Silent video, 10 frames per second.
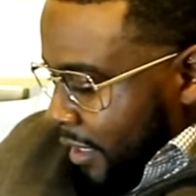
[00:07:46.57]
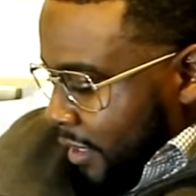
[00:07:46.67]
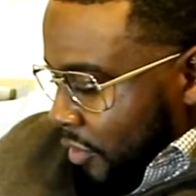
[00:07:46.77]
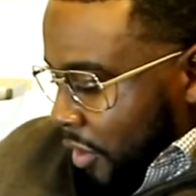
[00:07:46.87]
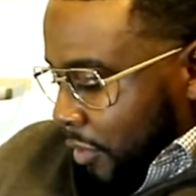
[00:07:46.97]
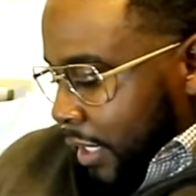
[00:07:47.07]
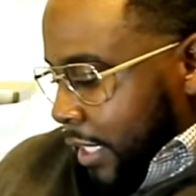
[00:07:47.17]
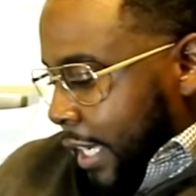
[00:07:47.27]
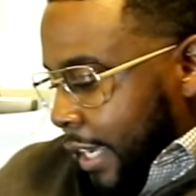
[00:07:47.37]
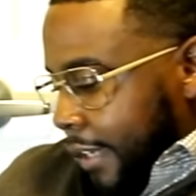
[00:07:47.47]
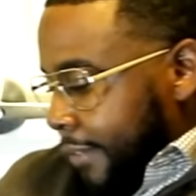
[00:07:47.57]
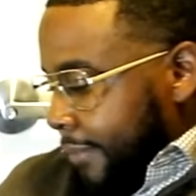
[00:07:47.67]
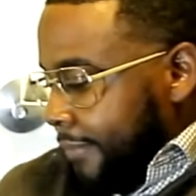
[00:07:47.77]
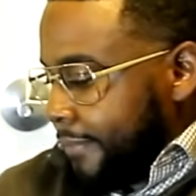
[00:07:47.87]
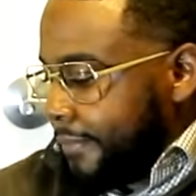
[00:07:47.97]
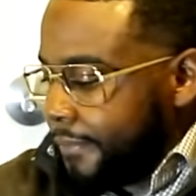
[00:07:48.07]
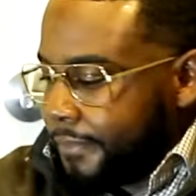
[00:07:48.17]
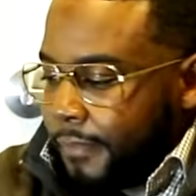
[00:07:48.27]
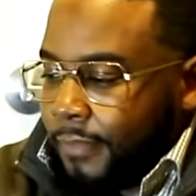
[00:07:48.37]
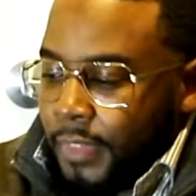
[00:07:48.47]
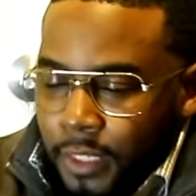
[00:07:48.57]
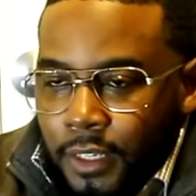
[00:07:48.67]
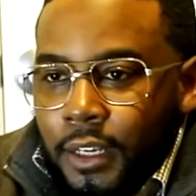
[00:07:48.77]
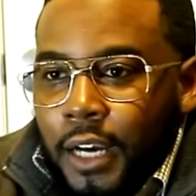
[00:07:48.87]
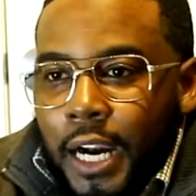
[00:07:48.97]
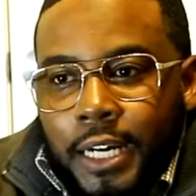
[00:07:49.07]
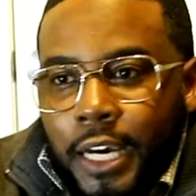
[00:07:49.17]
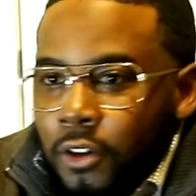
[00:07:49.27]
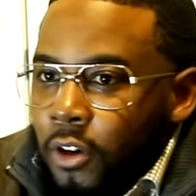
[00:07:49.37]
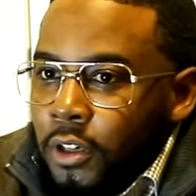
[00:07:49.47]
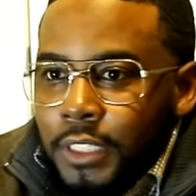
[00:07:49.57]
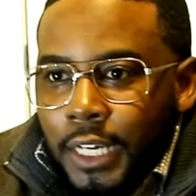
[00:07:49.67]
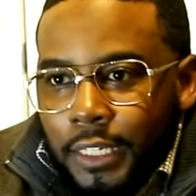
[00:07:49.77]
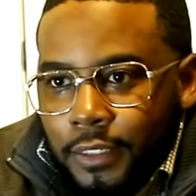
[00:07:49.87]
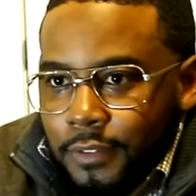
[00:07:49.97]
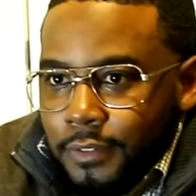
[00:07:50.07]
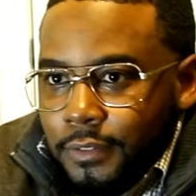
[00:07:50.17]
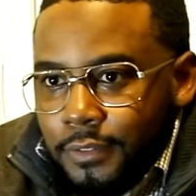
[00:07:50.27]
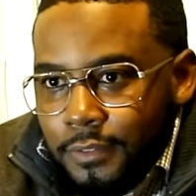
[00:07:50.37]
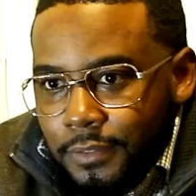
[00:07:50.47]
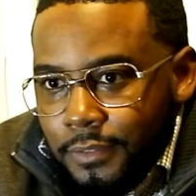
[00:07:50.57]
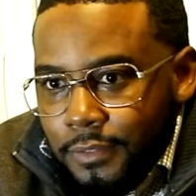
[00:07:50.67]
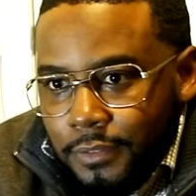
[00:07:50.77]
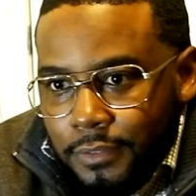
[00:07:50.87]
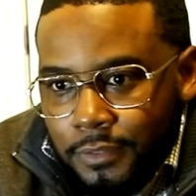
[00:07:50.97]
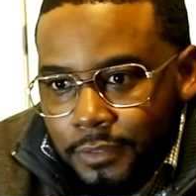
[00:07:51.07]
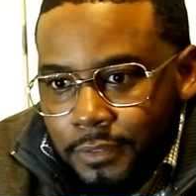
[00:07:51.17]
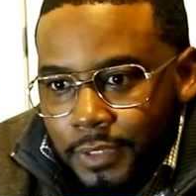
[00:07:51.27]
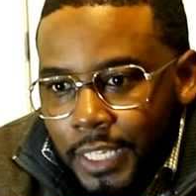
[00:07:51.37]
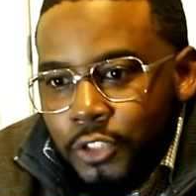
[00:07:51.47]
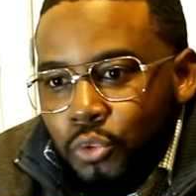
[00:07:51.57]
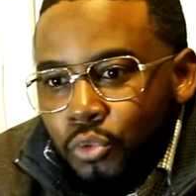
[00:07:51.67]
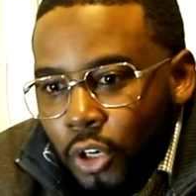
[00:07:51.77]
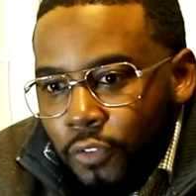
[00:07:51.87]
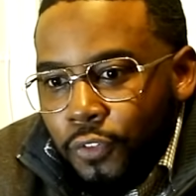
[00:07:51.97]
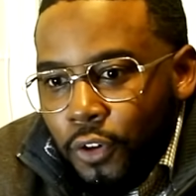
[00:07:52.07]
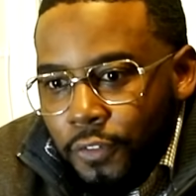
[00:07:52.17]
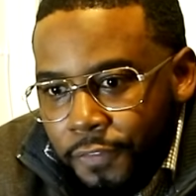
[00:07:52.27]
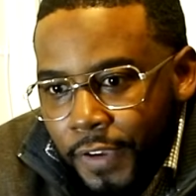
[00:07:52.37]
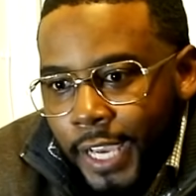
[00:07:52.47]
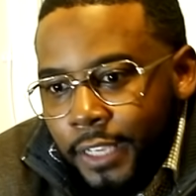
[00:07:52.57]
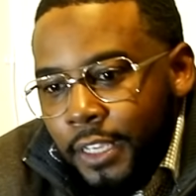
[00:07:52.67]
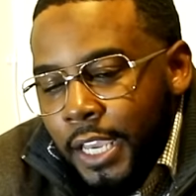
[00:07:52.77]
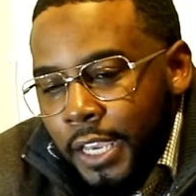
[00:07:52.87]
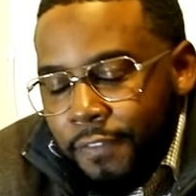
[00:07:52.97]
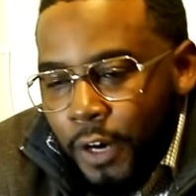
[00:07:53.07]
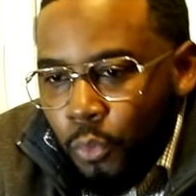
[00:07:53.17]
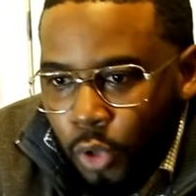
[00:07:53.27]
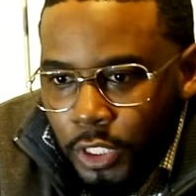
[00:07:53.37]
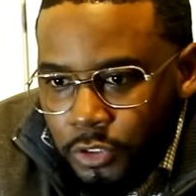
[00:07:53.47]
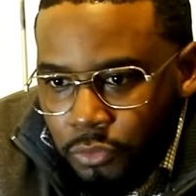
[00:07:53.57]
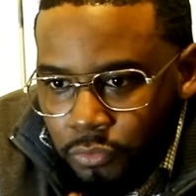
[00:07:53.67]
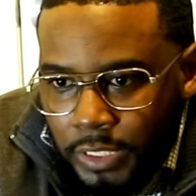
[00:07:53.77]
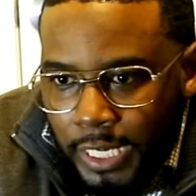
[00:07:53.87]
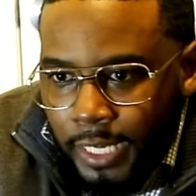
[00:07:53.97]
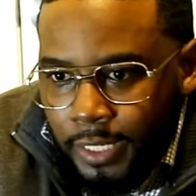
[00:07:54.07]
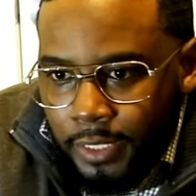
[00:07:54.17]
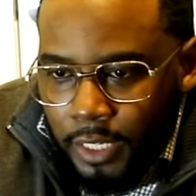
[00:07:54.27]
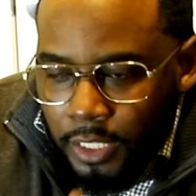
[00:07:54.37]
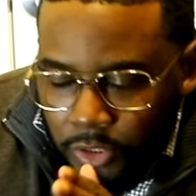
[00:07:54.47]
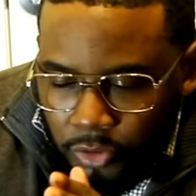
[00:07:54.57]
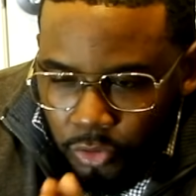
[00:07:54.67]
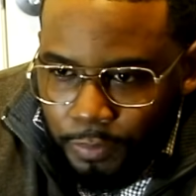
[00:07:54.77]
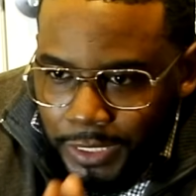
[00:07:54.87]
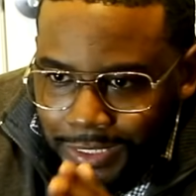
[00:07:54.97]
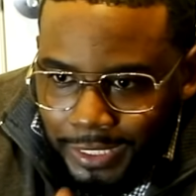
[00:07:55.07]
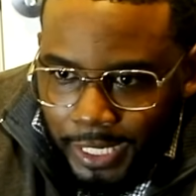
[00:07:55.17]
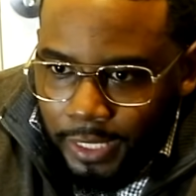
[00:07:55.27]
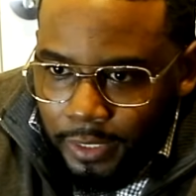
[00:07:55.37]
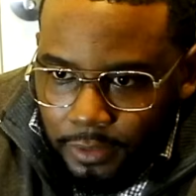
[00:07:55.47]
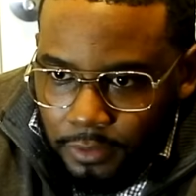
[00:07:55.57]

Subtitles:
You know what, Cat? I got all night. And you know for a fact, if I wanted you dead, you'd be dead.